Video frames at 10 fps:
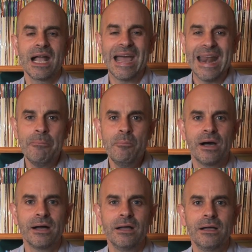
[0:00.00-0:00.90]
And
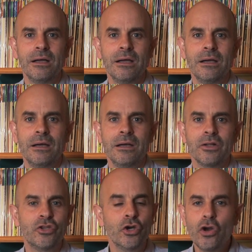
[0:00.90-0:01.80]
that realization
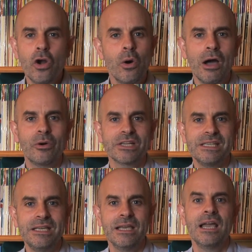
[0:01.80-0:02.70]
helps them
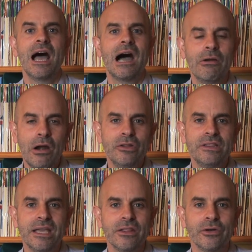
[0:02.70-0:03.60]
because they
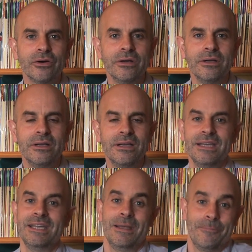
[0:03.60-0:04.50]
see that it is not
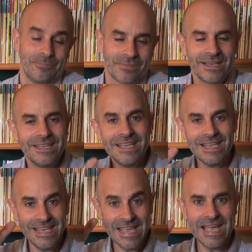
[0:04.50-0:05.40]
their fault they are
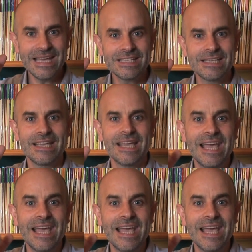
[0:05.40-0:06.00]
bad spellers.